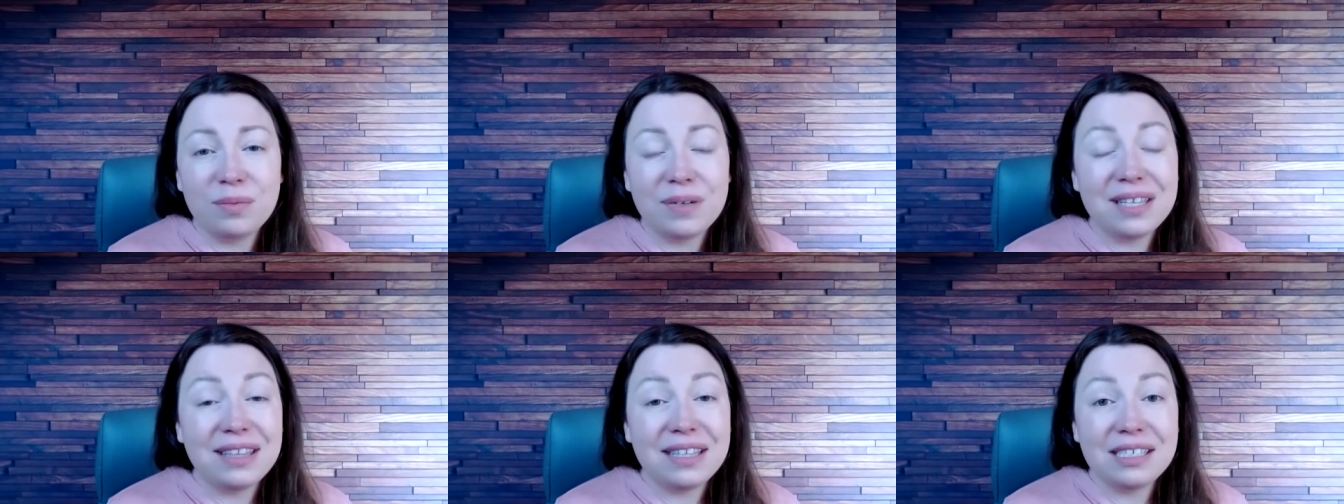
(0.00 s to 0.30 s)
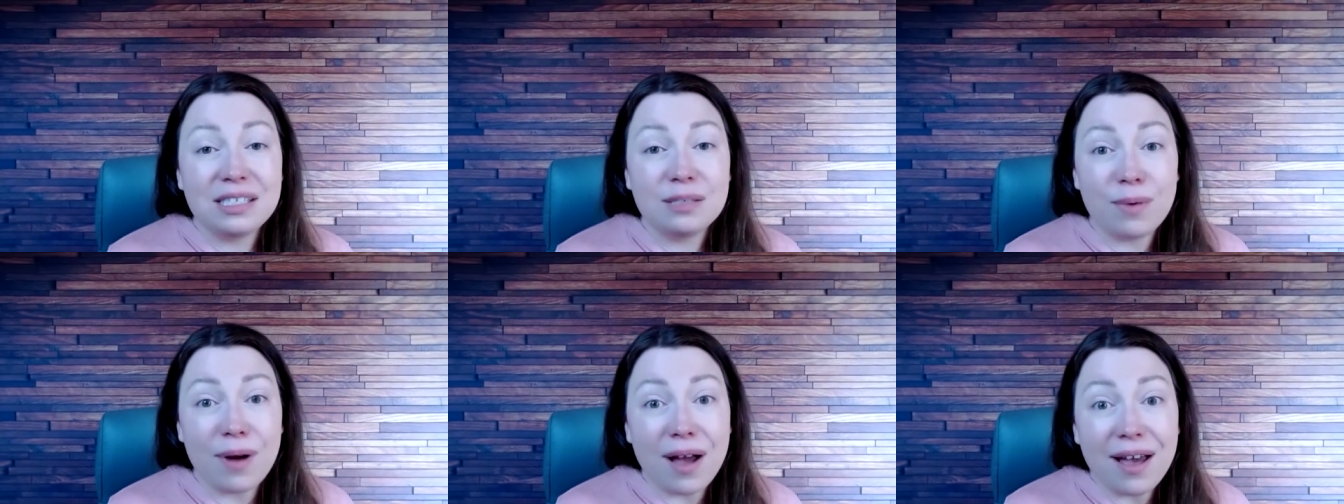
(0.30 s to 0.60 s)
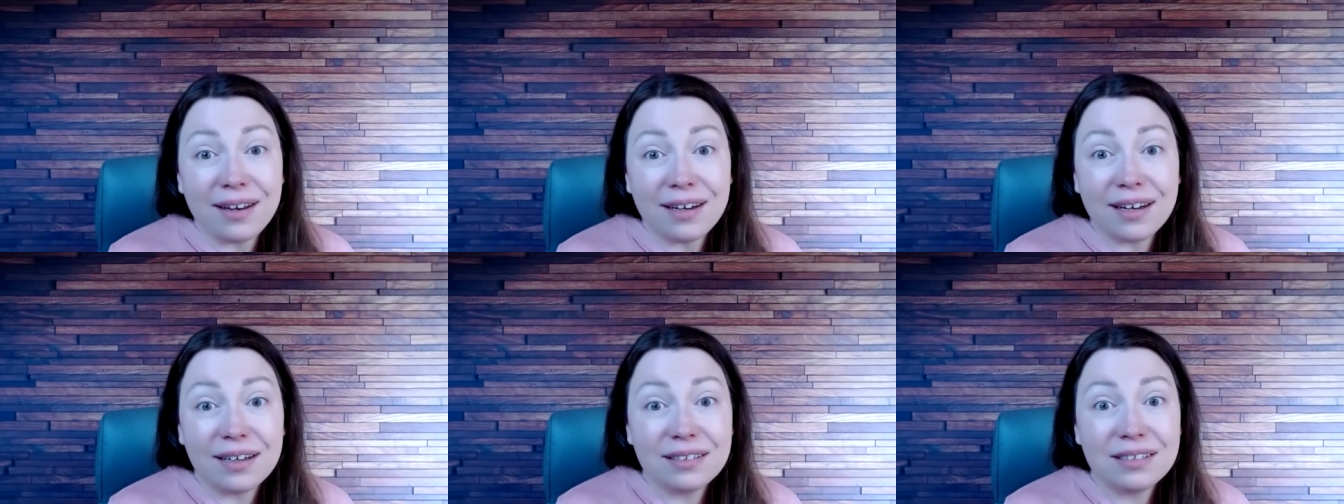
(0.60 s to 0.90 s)
with this
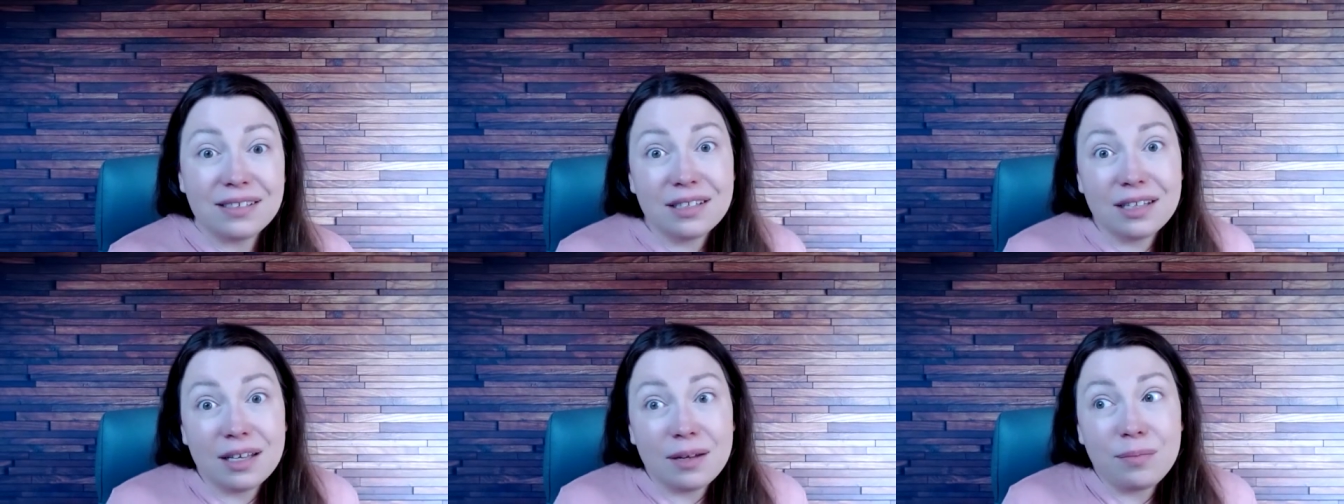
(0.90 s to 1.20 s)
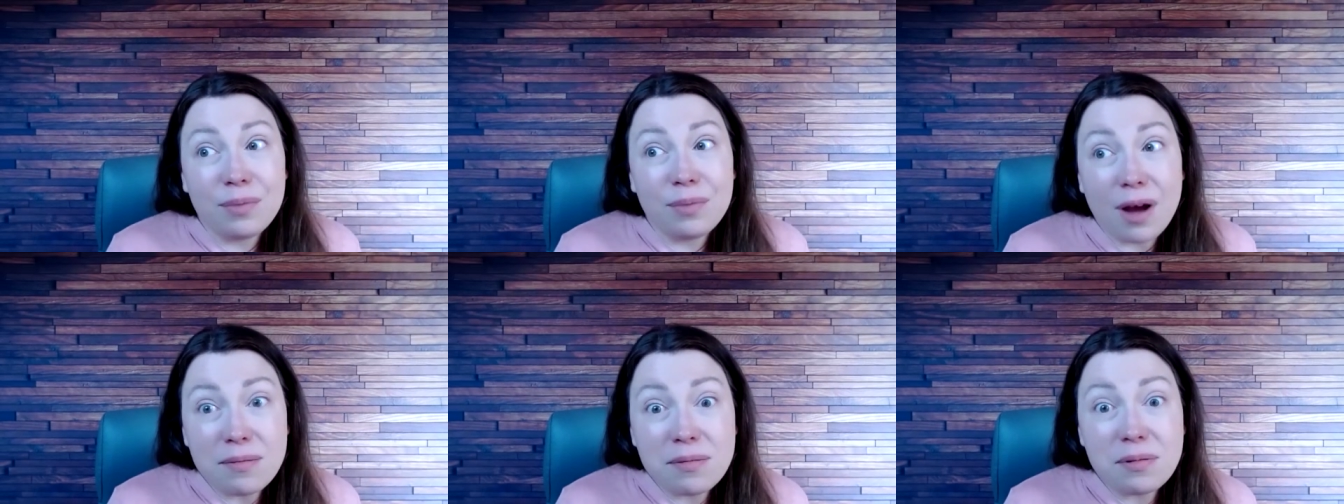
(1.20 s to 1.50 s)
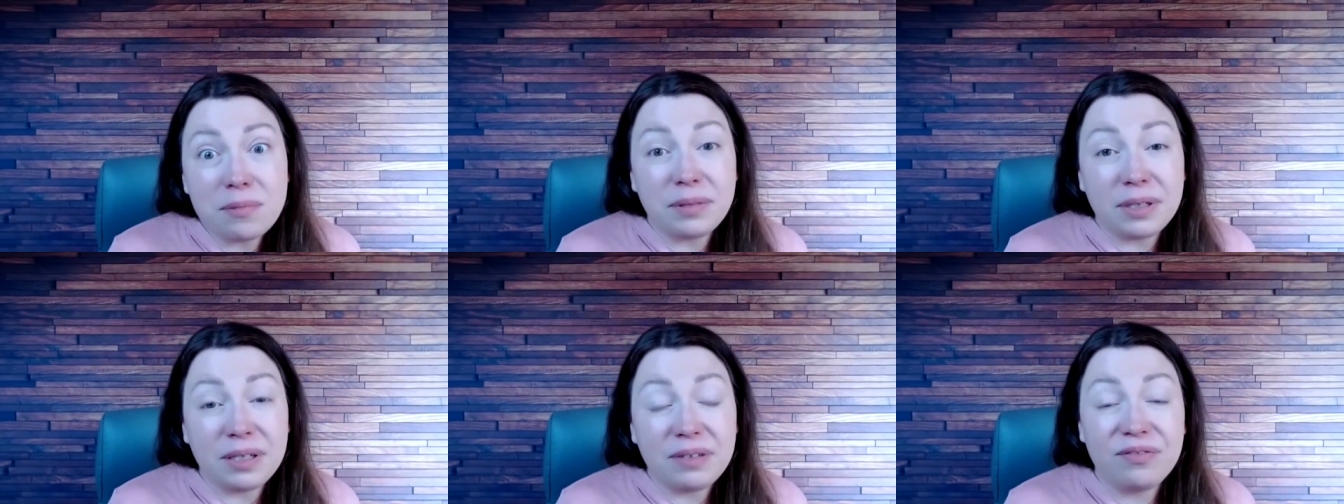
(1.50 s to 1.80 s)
product that
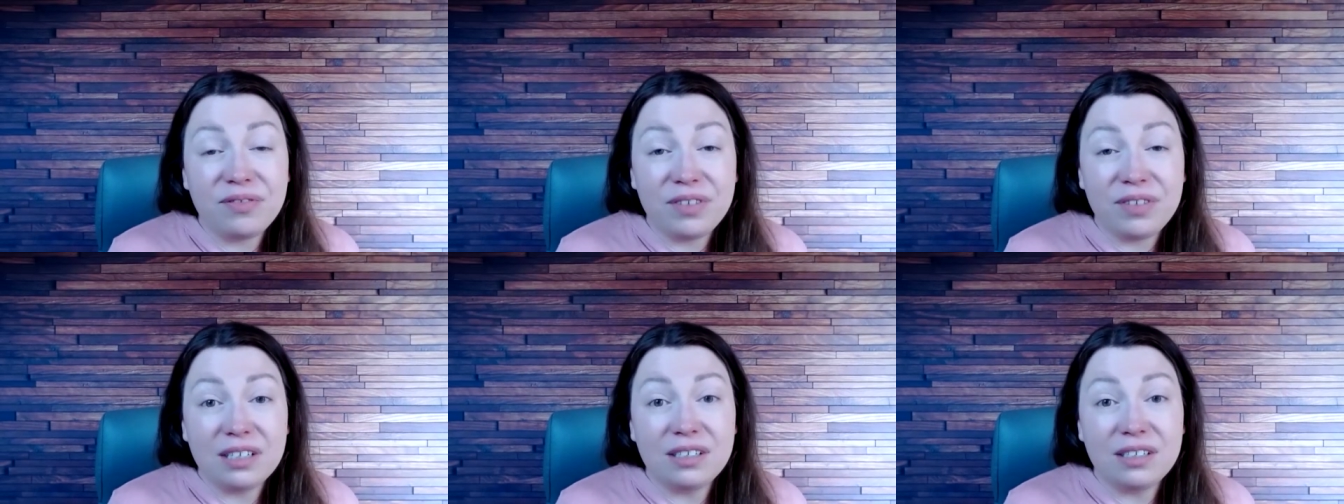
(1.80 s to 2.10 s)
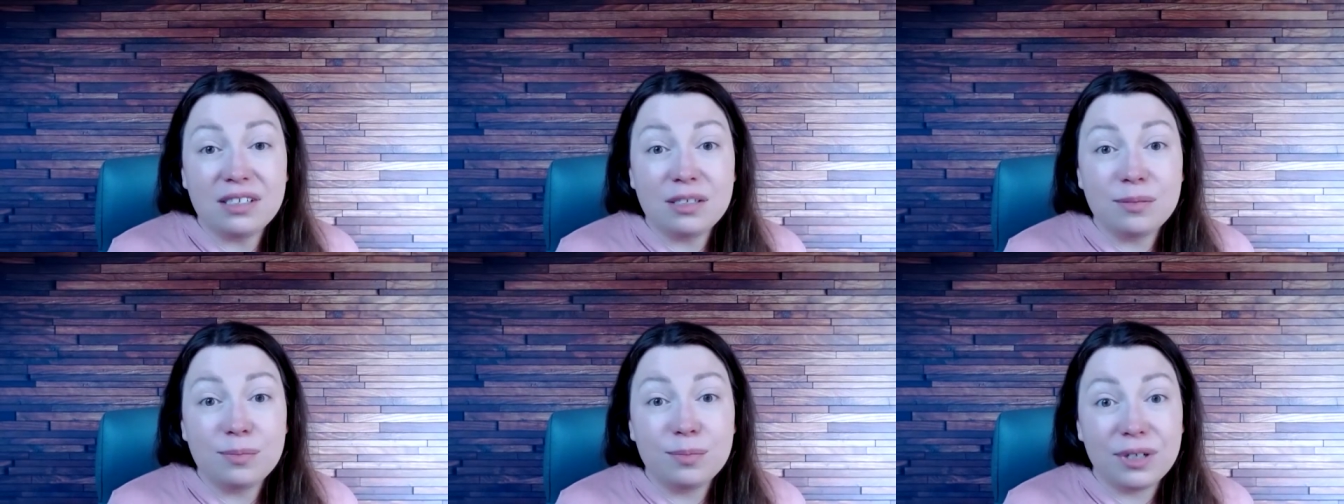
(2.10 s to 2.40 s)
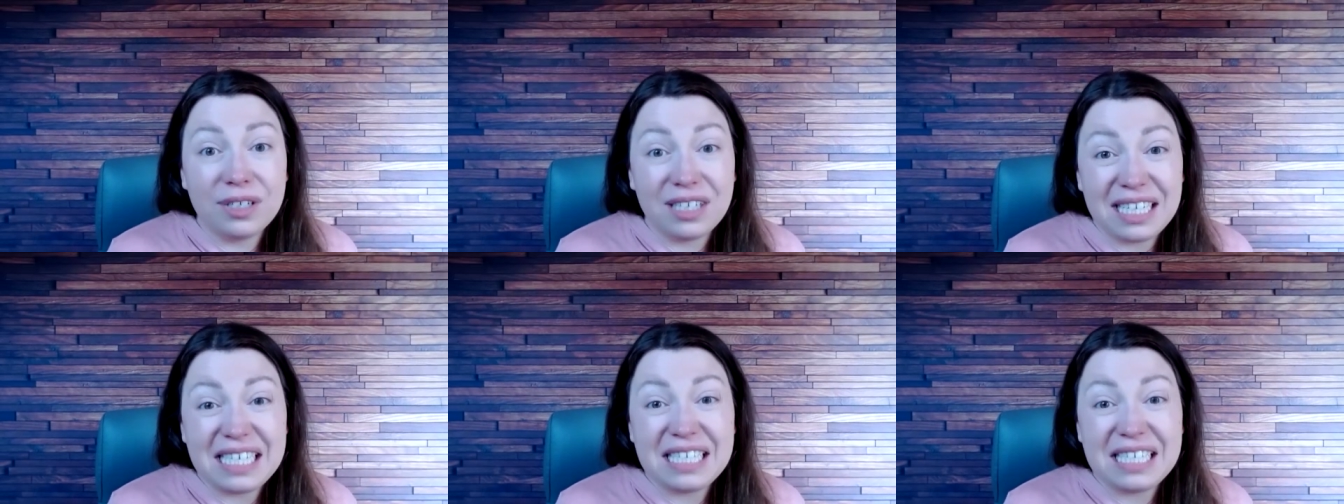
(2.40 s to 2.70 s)
probably feels
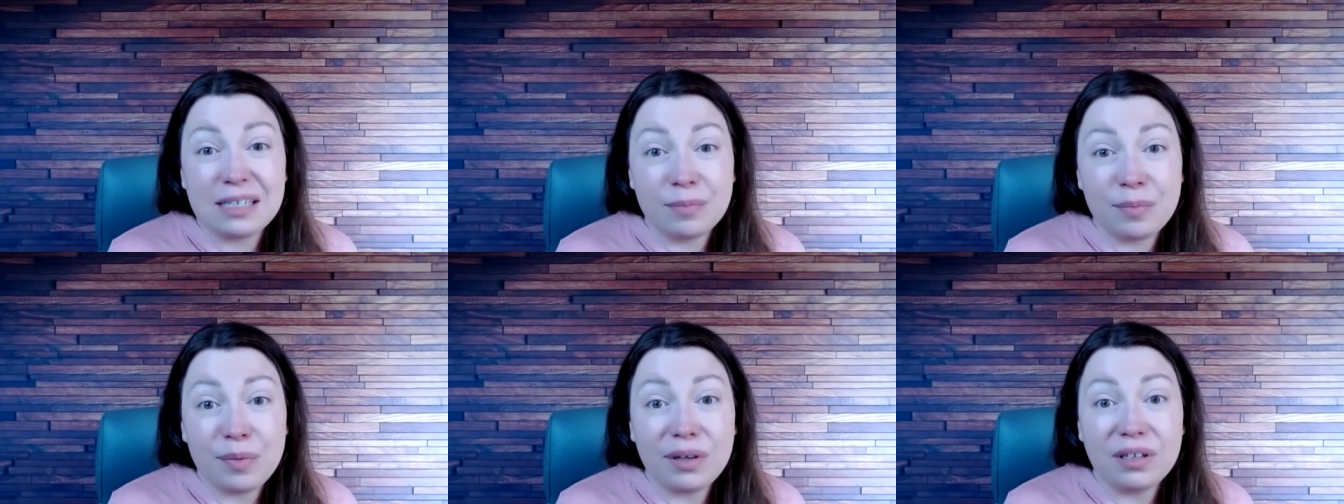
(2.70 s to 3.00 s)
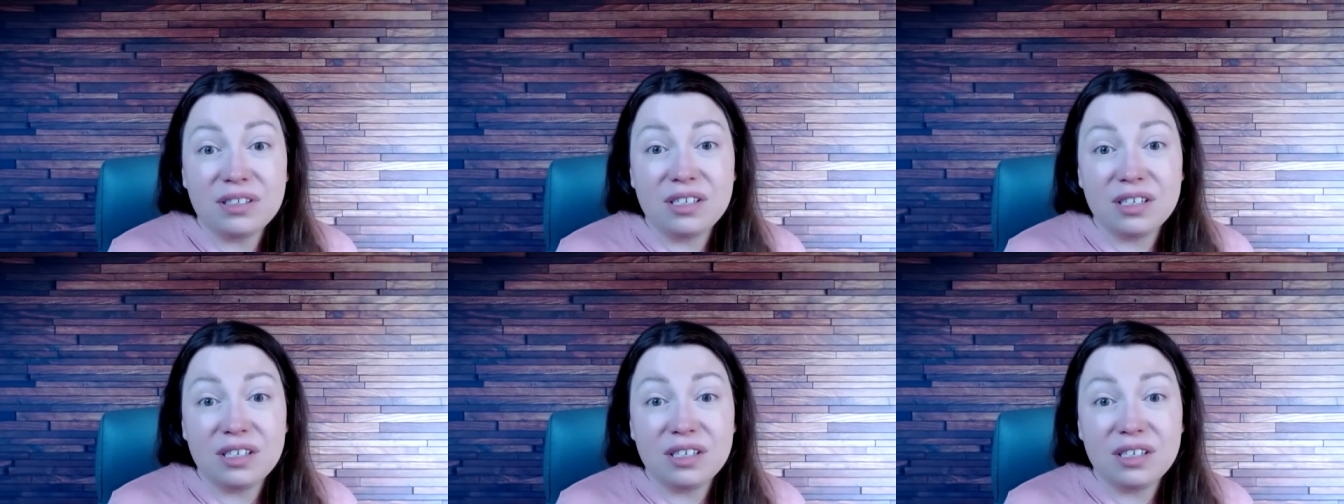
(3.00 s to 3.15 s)
pretty simple